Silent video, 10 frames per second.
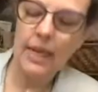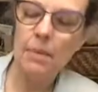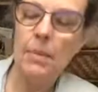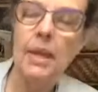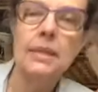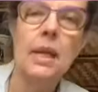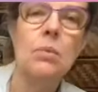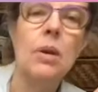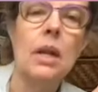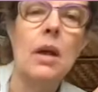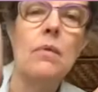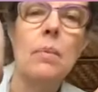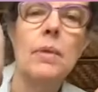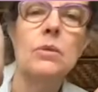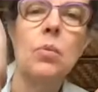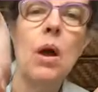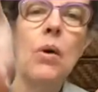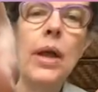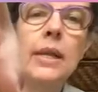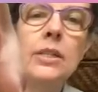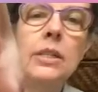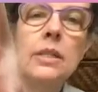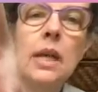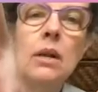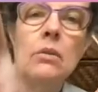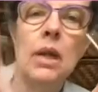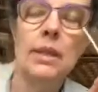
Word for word: sent me and said, I want to cover up these raw edges. I don't